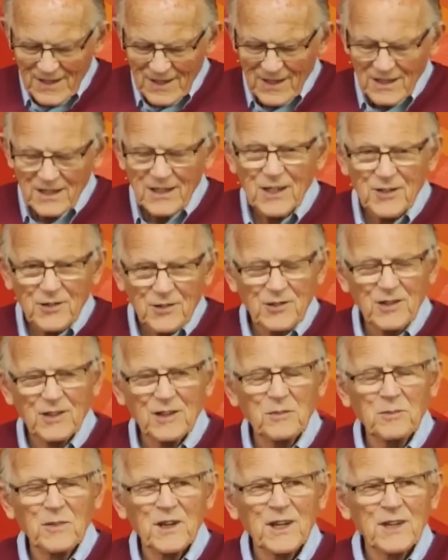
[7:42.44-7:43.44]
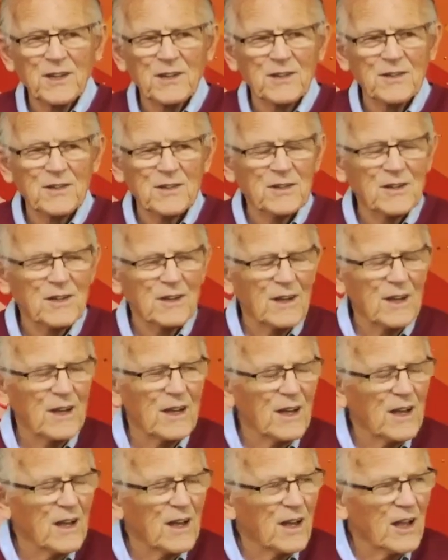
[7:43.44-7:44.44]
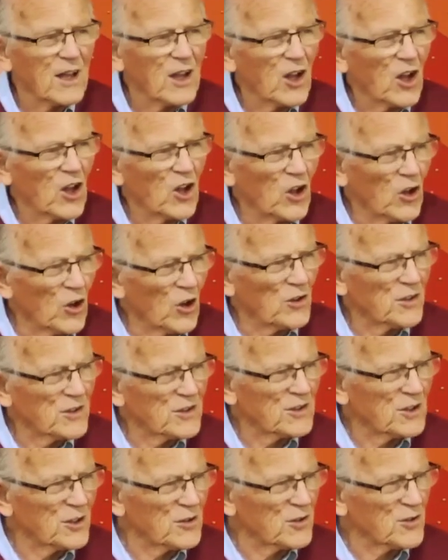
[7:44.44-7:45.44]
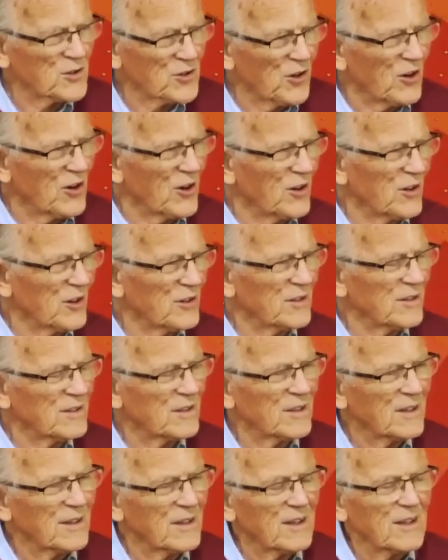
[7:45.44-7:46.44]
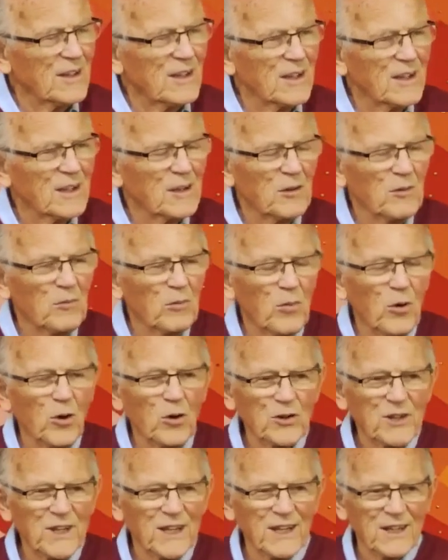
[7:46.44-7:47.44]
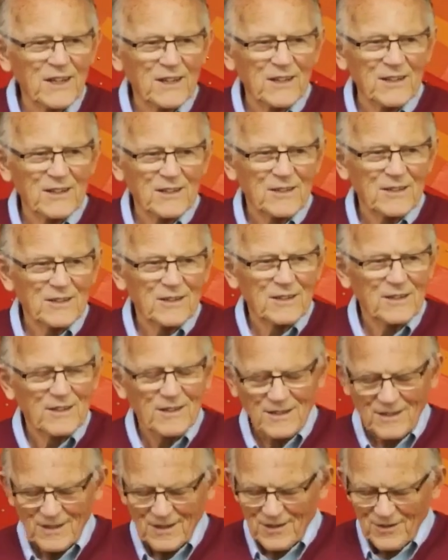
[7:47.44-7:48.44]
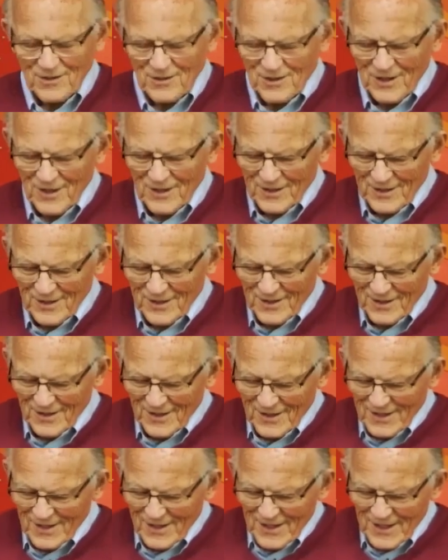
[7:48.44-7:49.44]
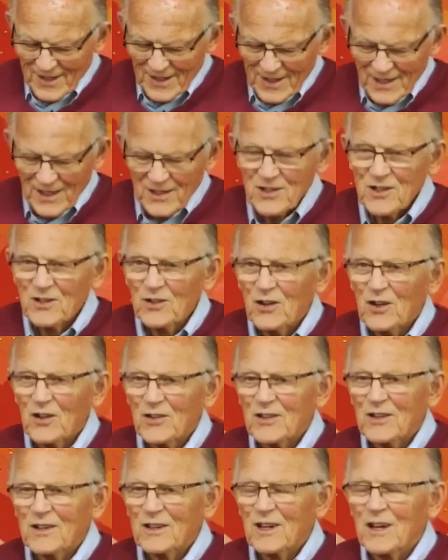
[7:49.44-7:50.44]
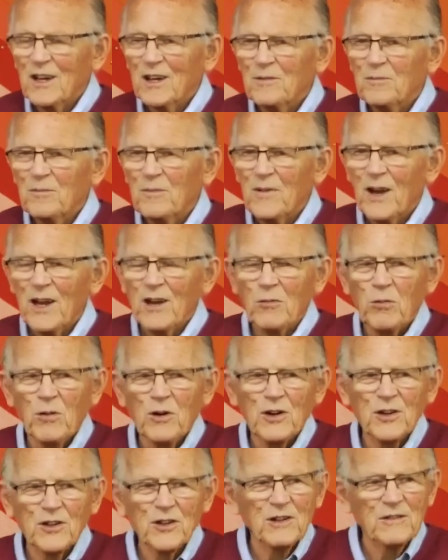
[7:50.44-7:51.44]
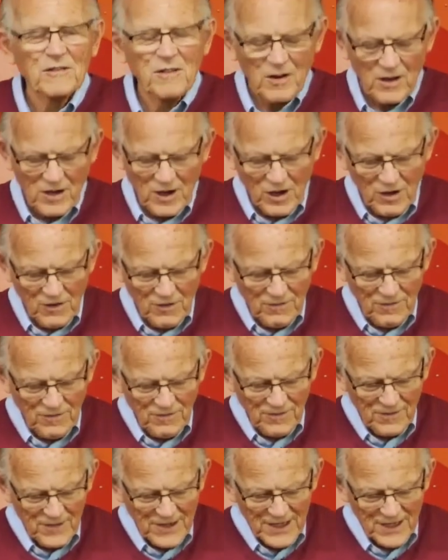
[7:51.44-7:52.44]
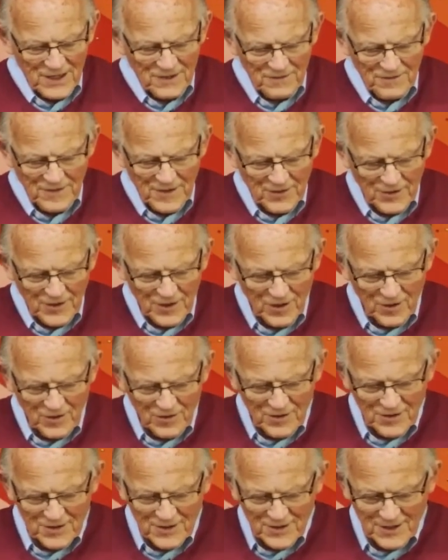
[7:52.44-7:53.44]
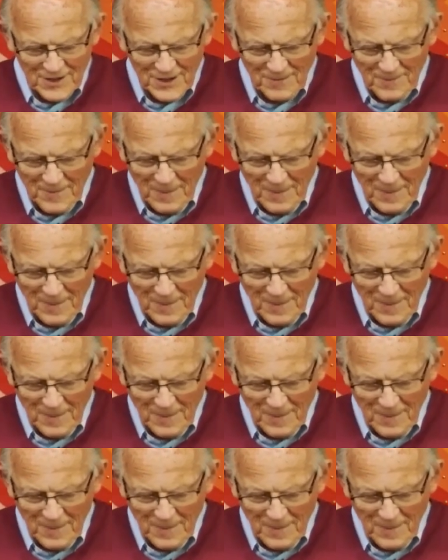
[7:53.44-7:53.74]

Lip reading: literally means not so strong, more delicate, right? It's not a word of inferiority.